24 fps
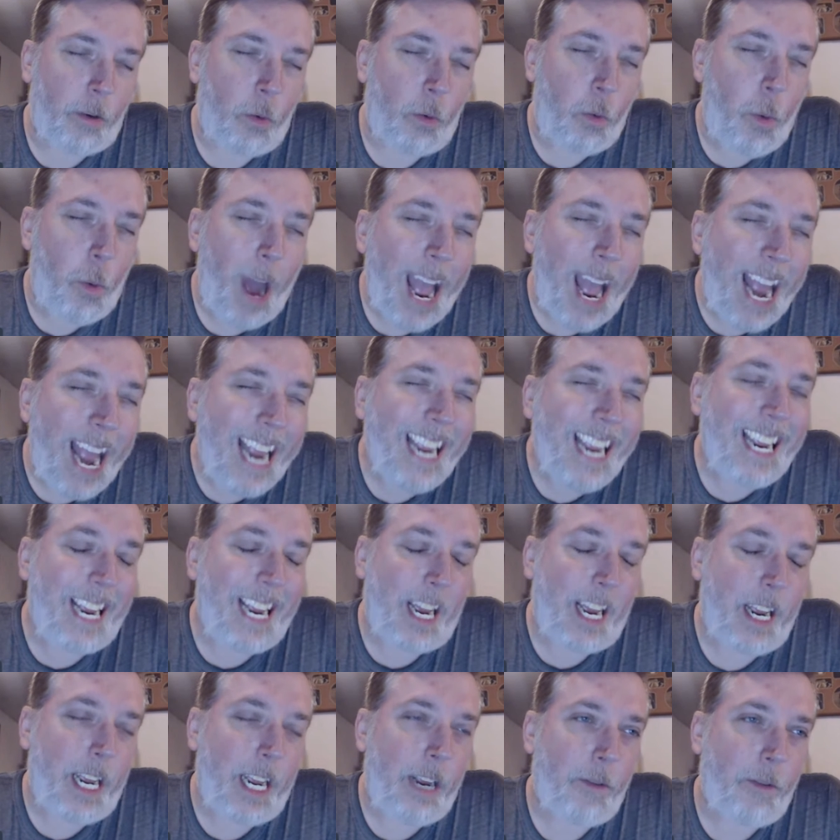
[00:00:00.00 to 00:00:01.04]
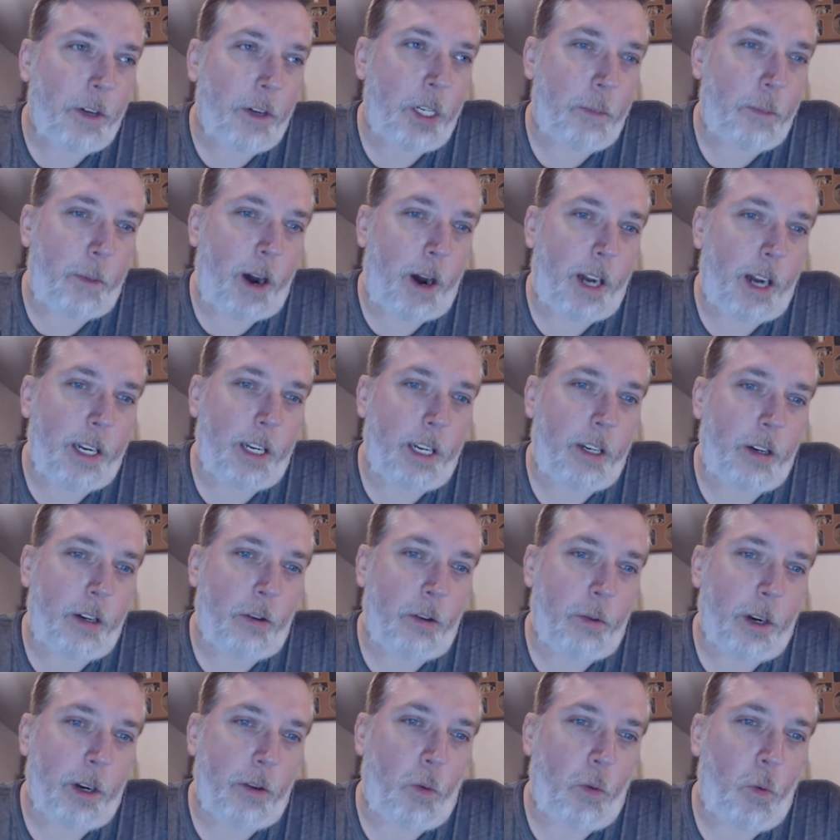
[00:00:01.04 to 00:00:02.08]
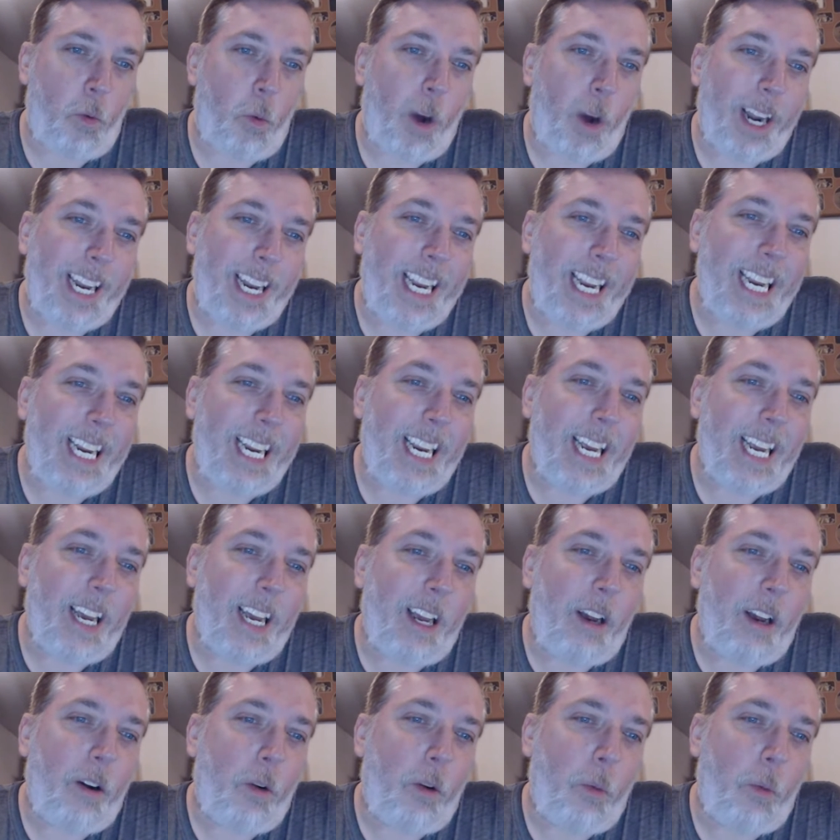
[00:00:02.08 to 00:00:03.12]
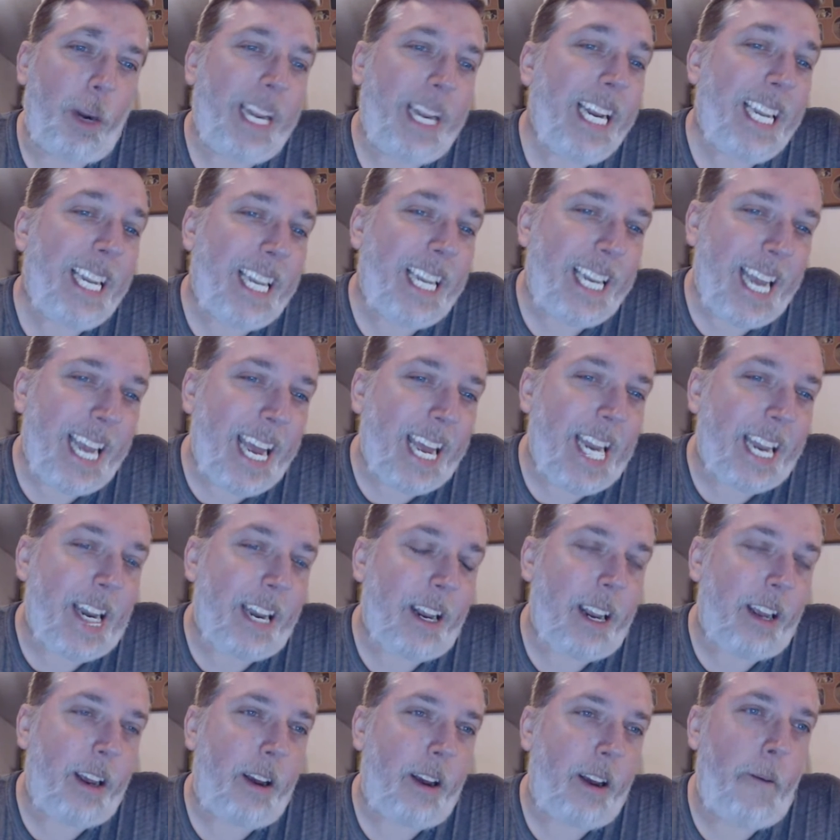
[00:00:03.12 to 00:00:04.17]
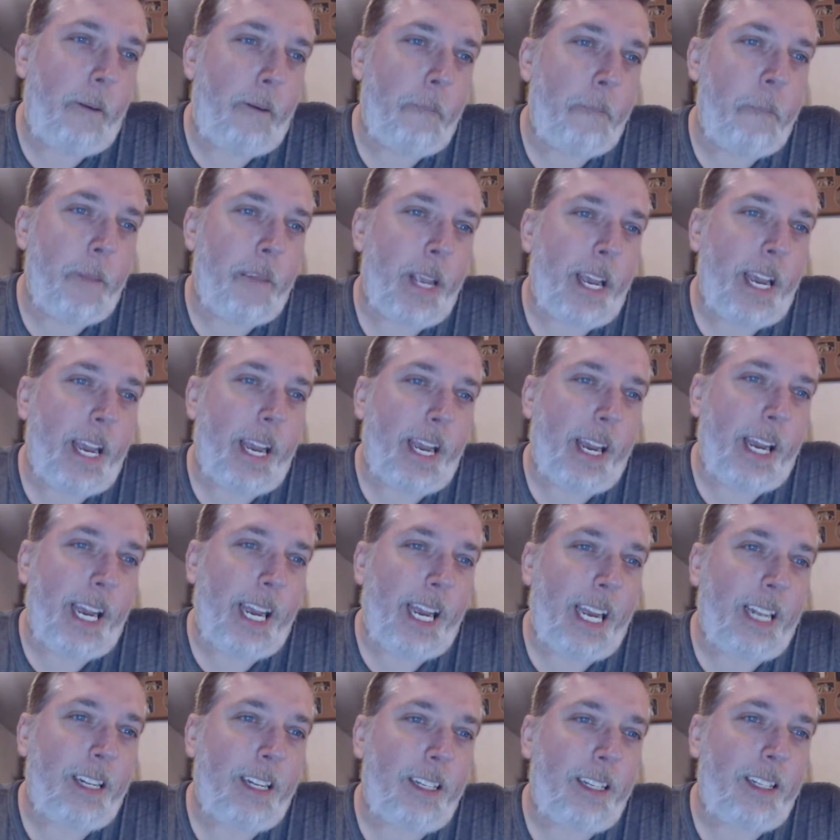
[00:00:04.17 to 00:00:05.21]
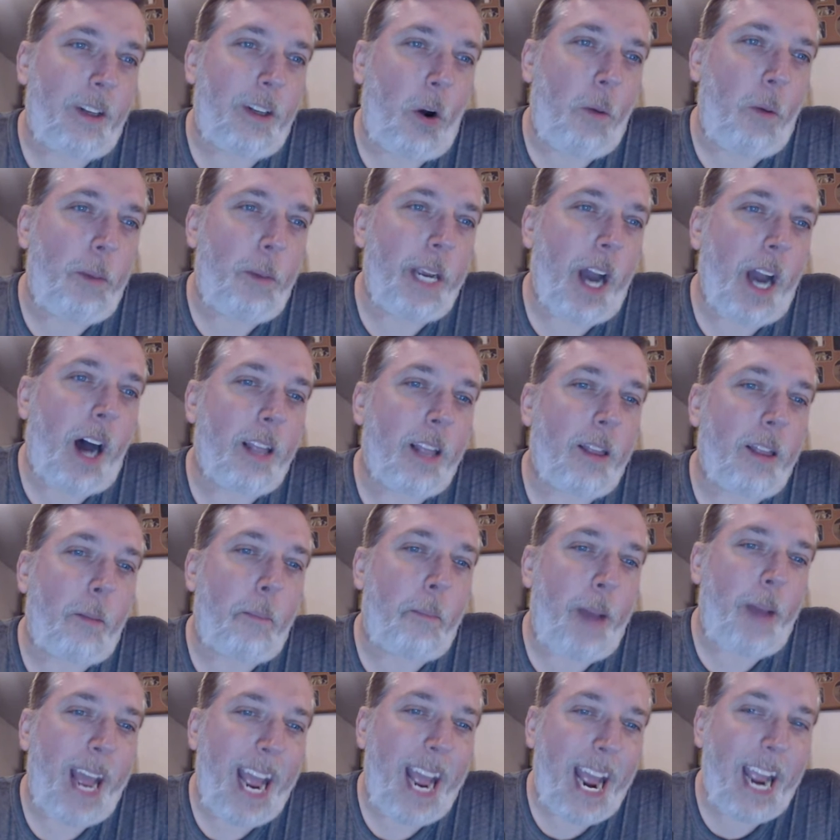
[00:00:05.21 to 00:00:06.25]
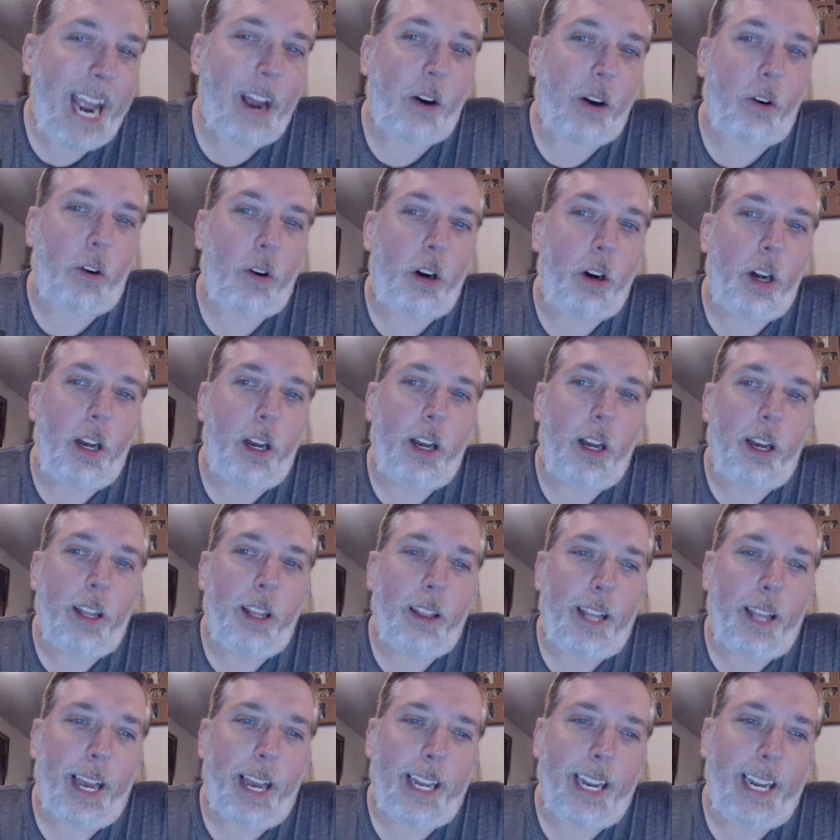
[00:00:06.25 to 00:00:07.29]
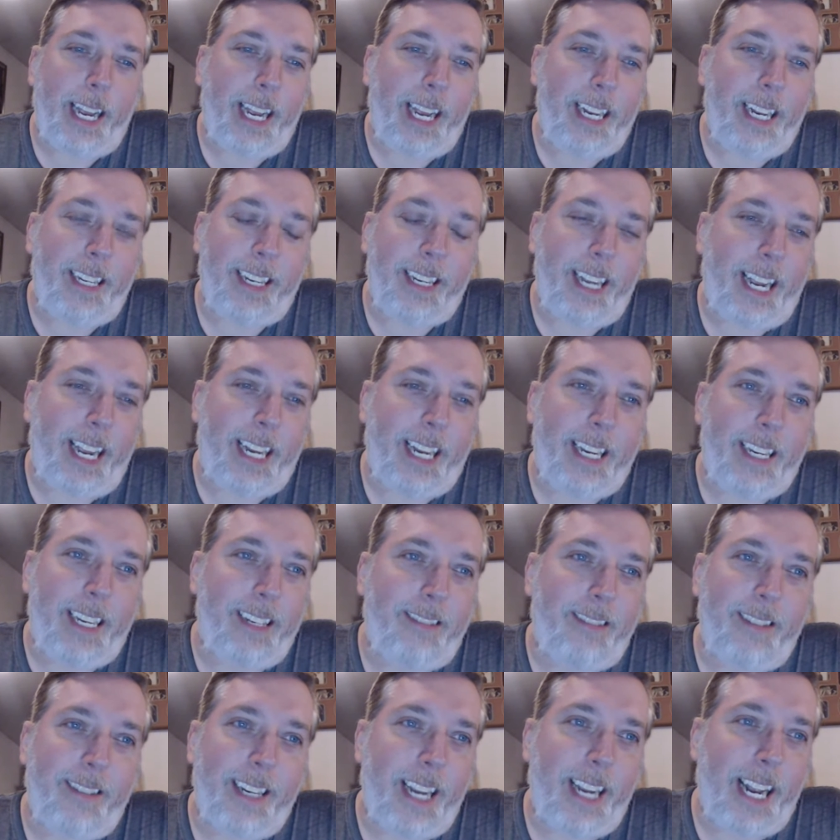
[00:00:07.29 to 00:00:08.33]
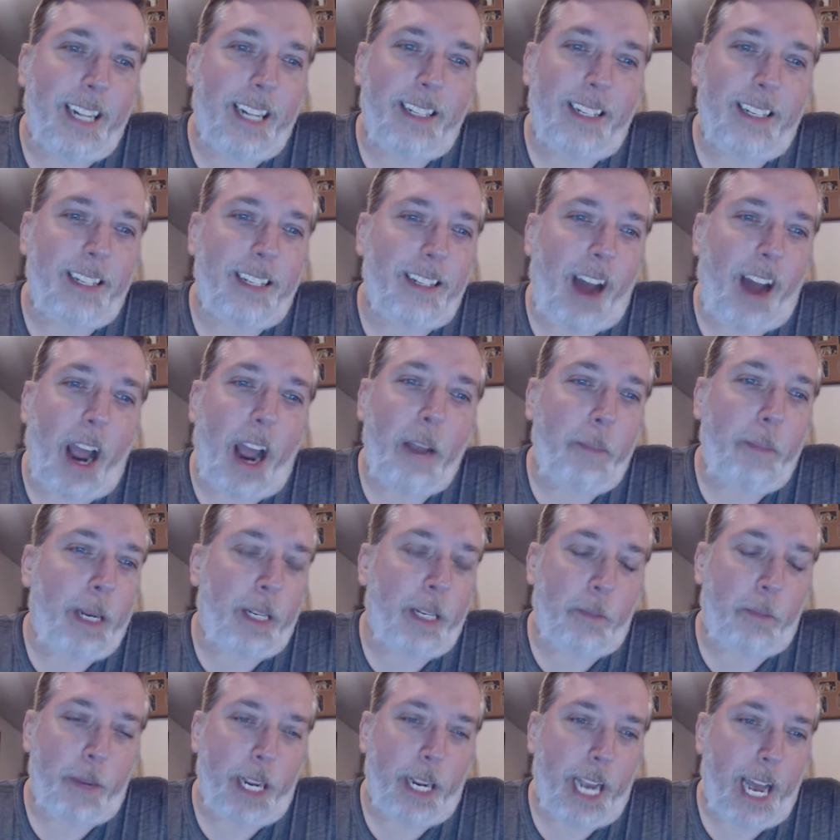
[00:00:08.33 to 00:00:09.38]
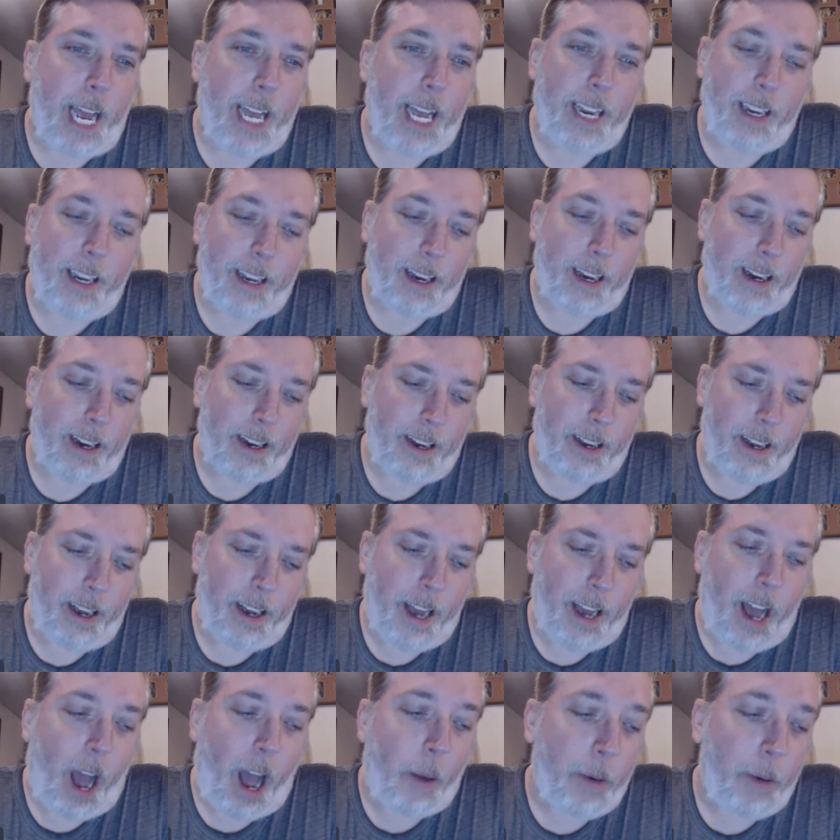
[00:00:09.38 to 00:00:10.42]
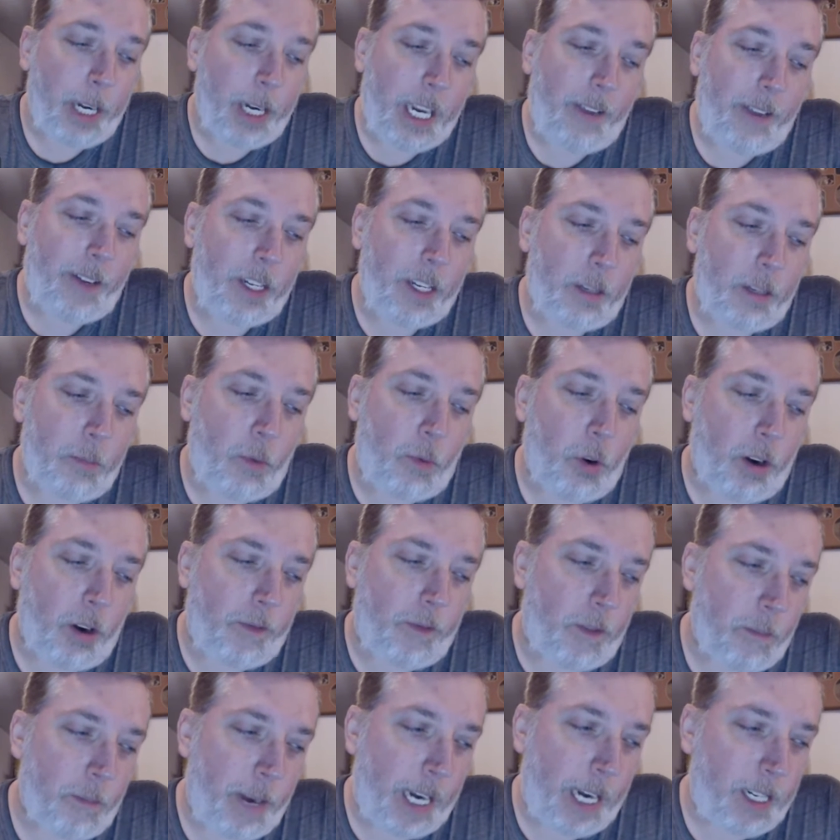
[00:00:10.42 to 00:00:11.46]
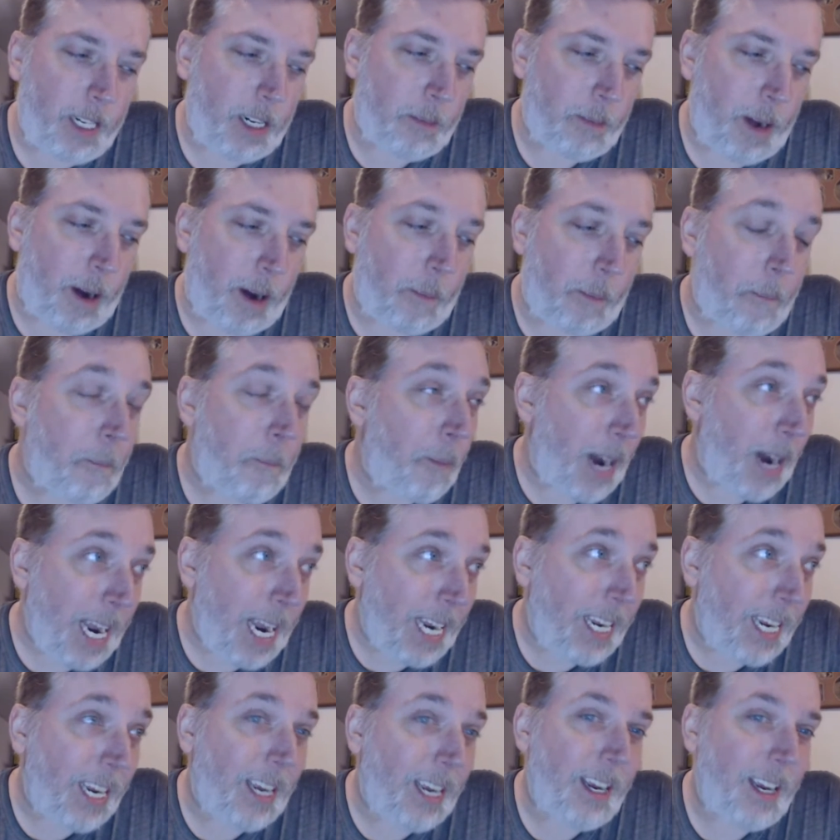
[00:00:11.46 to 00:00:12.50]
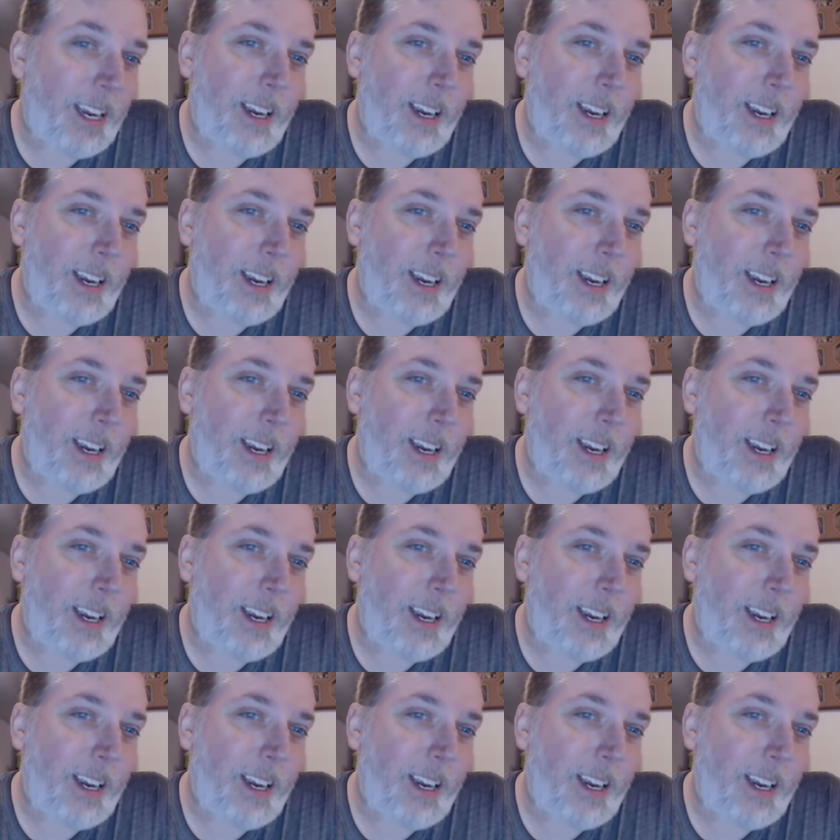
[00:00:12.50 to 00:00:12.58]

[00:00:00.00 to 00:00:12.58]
way he responded to it, what he did, is so beyond the pale that it stymies me. And I'm going to give you some more information about Mike